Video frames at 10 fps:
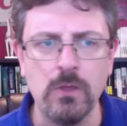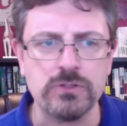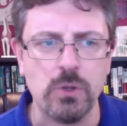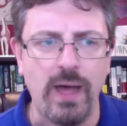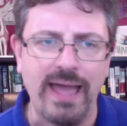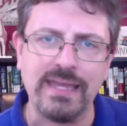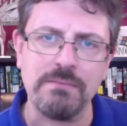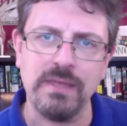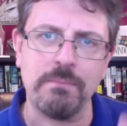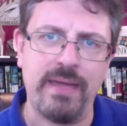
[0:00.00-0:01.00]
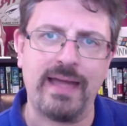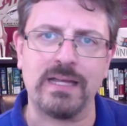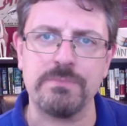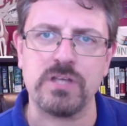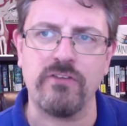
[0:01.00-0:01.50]
So I can make
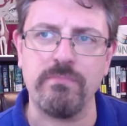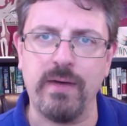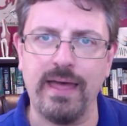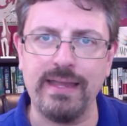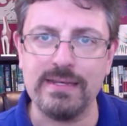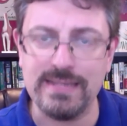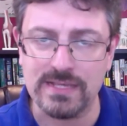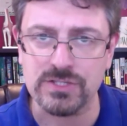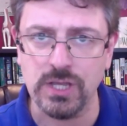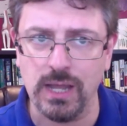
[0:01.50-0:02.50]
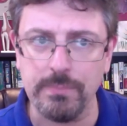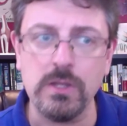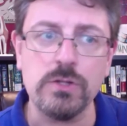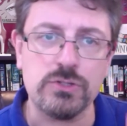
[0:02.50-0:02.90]
backups off my desktop